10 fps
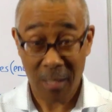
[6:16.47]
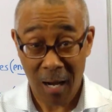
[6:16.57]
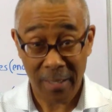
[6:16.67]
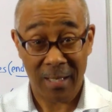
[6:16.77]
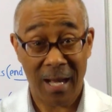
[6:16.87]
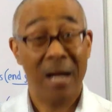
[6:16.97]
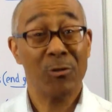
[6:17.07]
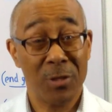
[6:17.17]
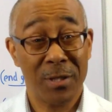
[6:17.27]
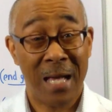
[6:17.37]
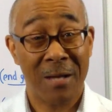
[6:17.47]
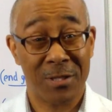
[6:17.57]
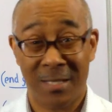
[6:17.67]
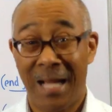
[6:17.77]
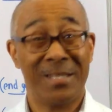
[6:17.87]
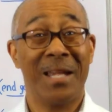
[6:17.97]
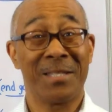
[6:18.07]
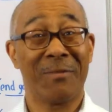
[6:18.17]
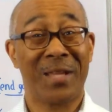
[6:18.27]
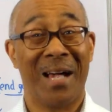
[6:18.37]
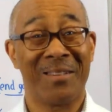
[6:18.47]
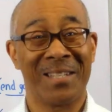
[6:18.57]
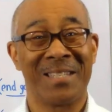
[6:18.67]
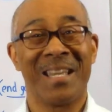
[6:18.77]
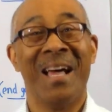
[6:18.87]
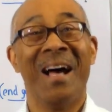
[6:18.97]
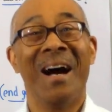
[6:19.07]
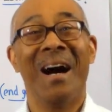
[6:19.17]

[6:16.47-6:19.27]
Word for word: Got it? Hundreds of thousands, not tens of thousands,